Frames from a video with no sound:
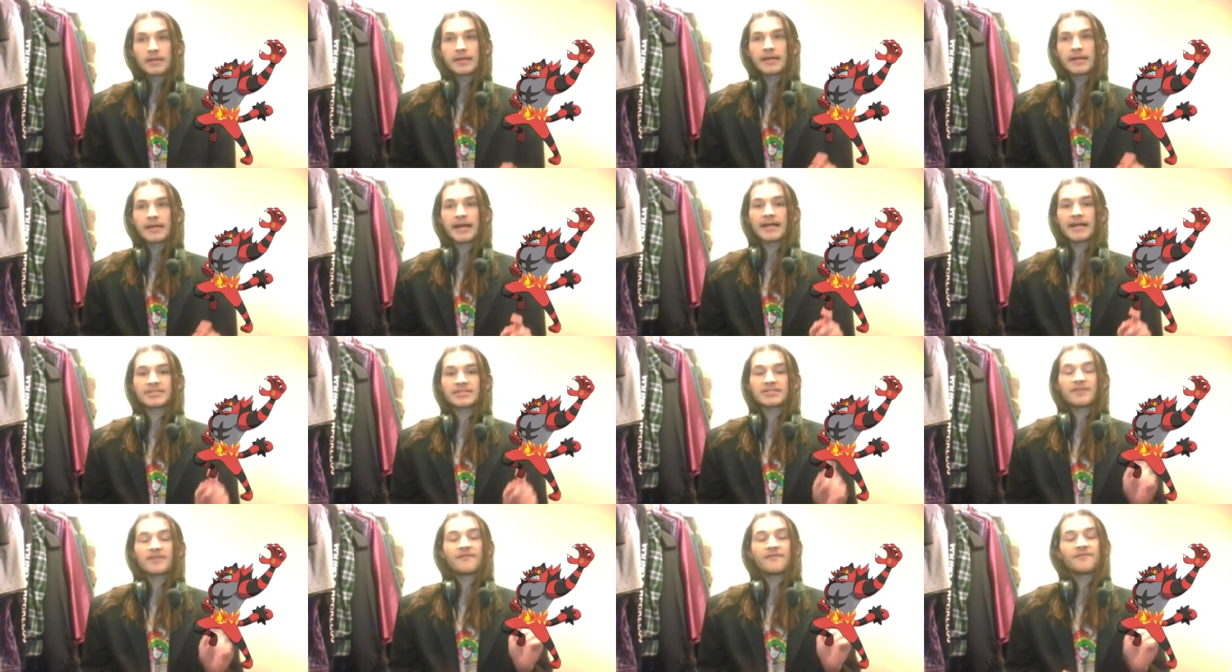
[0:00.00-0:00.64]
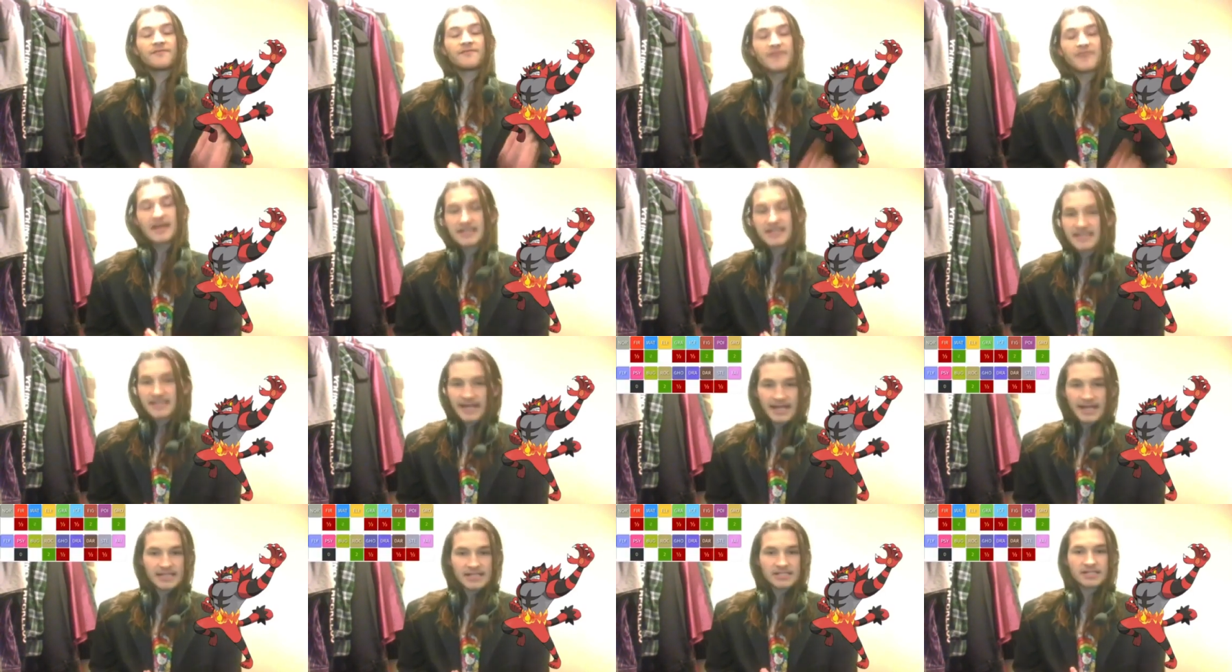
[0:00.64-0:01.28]
It has
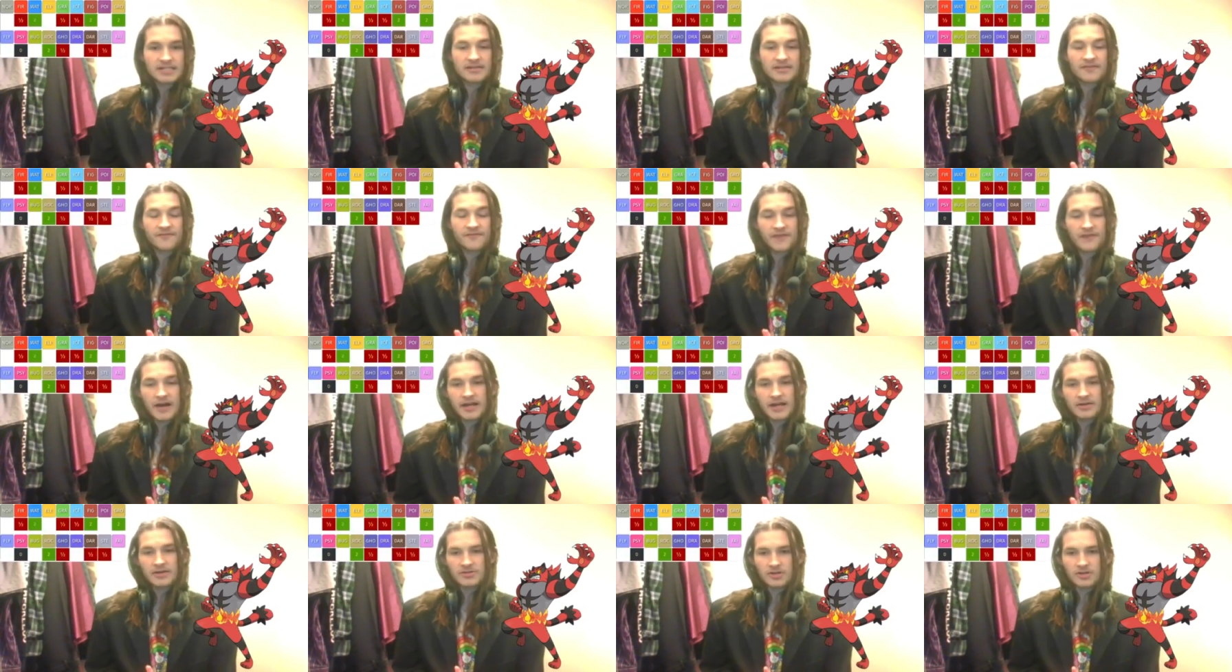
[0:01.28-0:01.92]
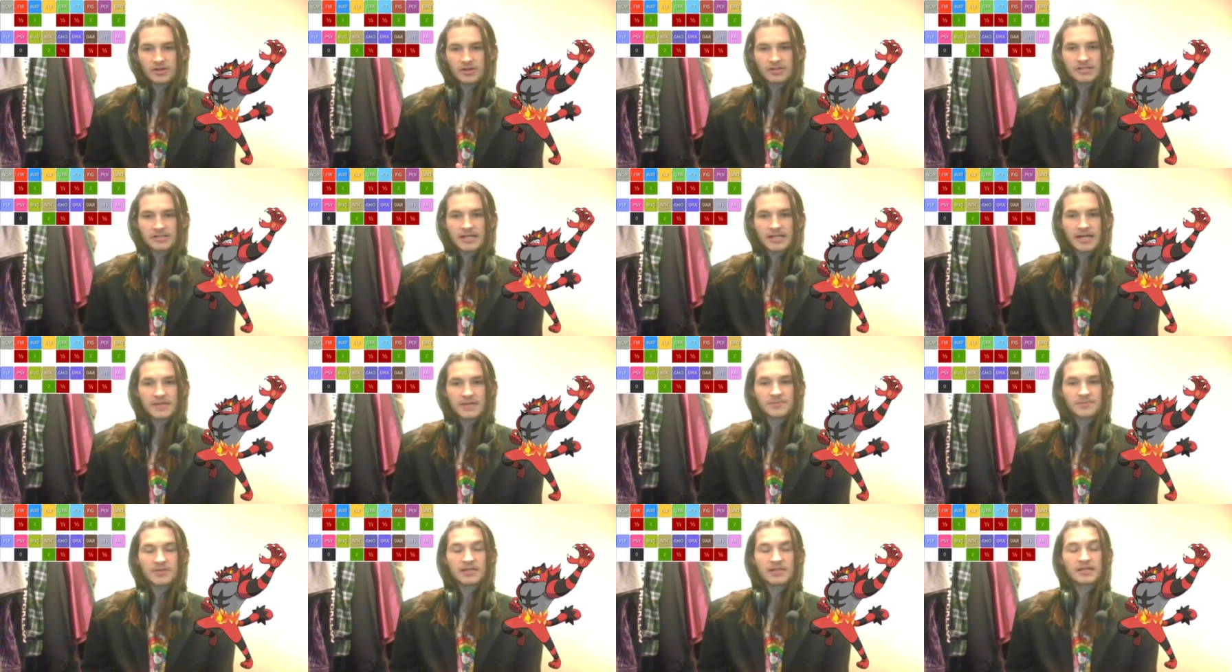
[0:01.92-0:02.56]
fantastic Fire Dark
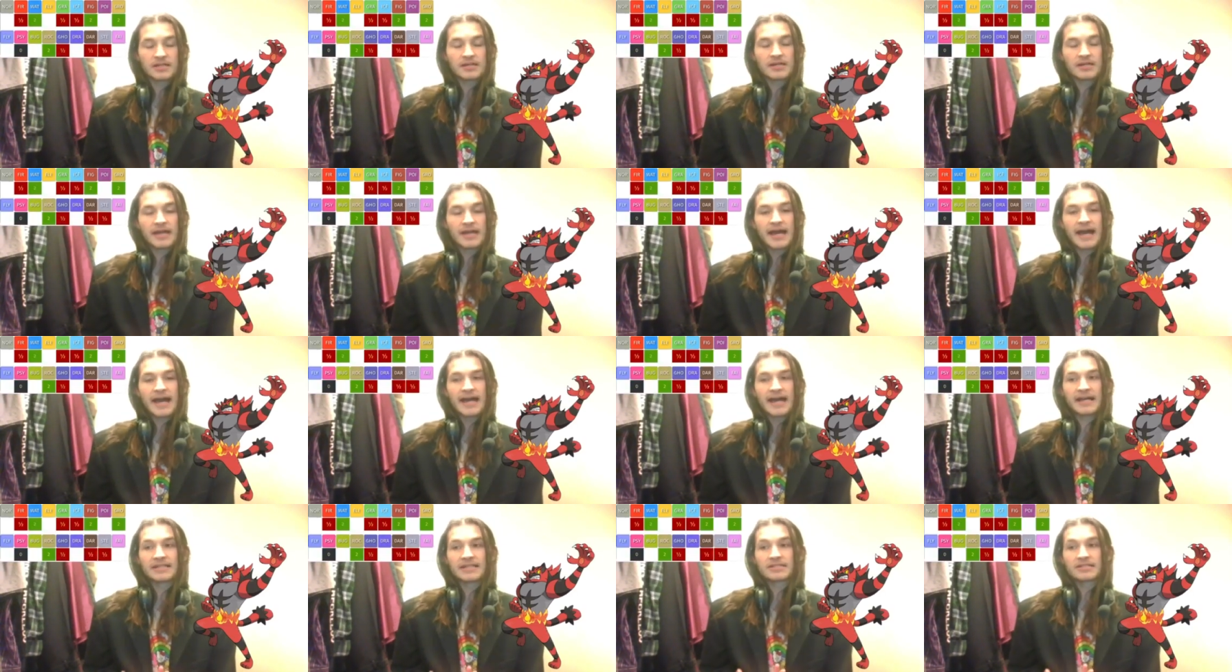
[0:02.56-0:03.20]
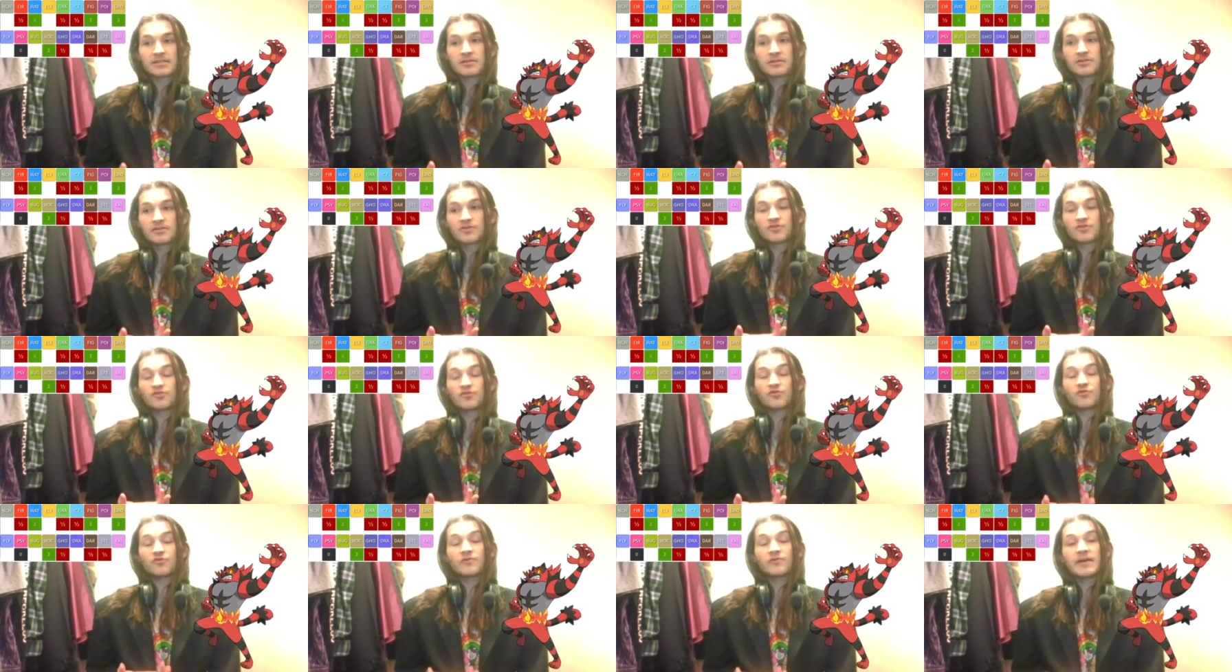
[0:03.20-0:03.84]
typing, has
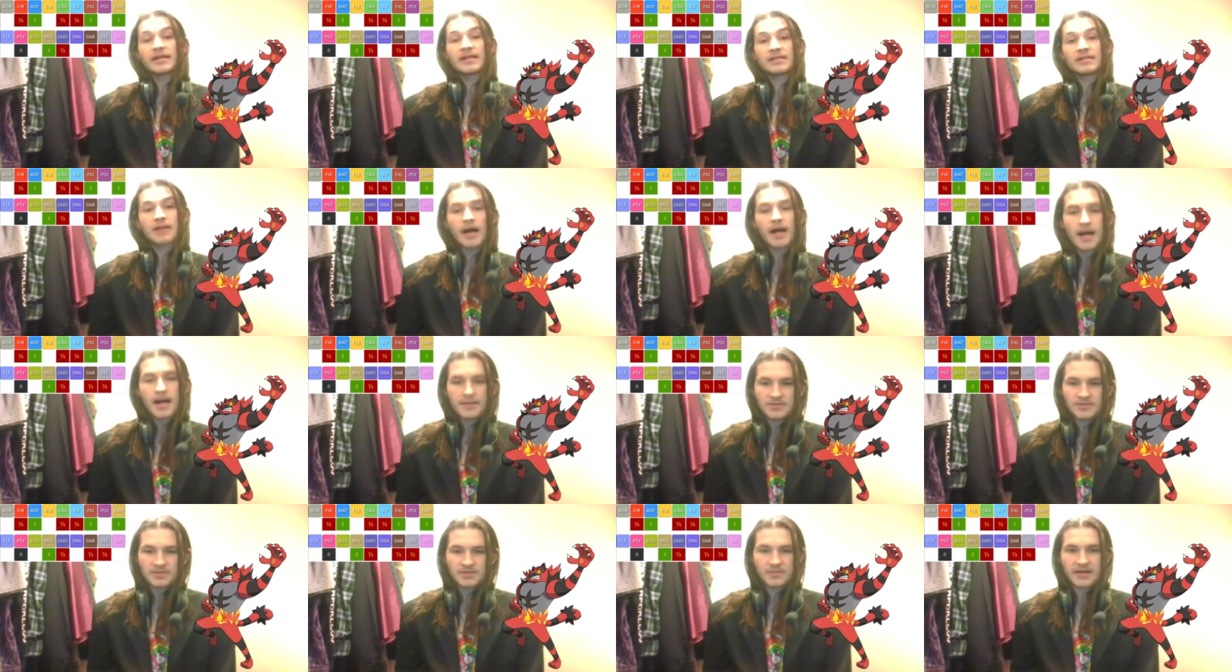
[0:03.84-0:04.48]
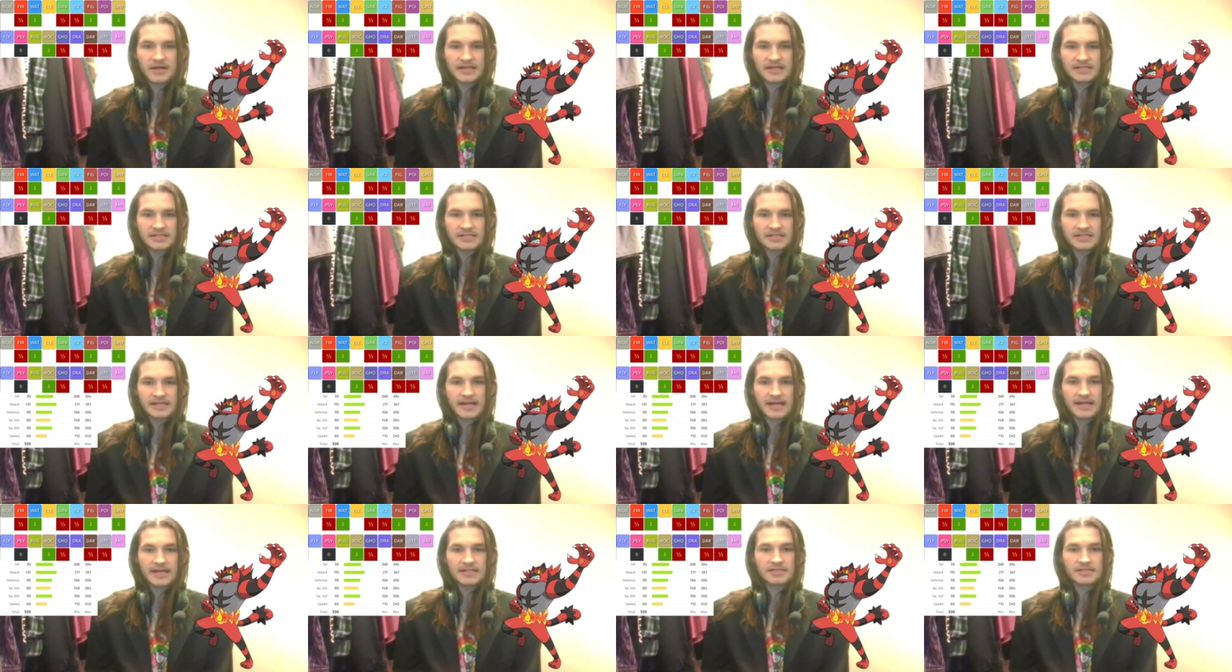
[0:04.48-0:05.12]
great optimized
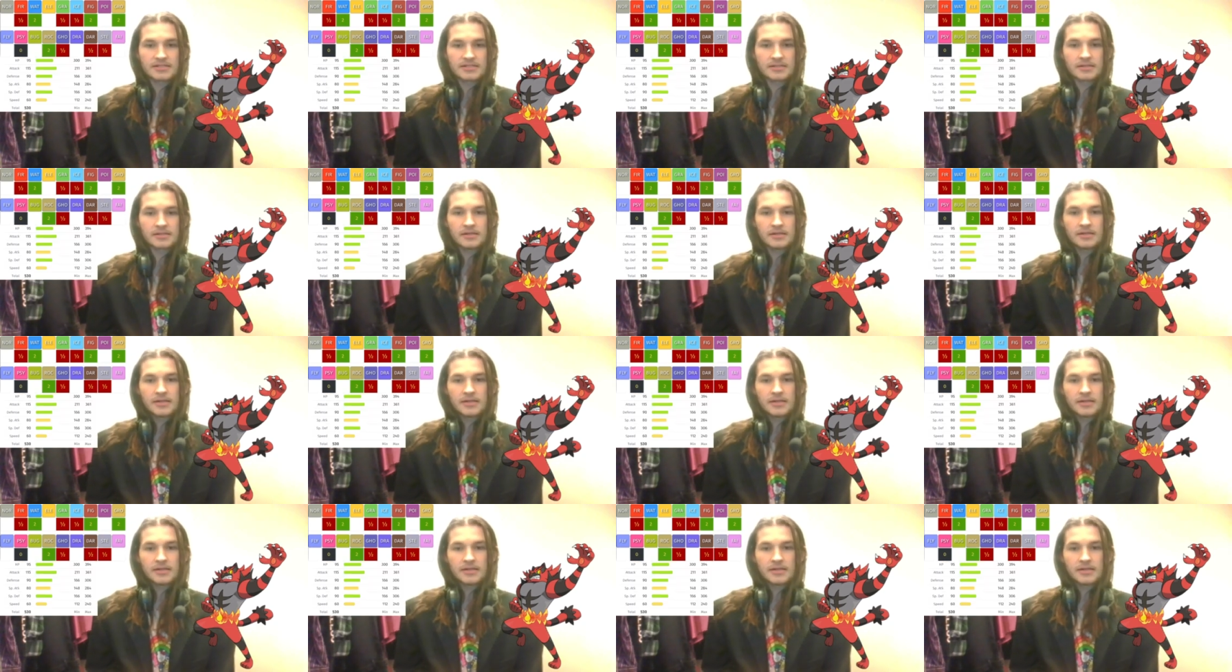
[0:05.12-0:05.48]
stats,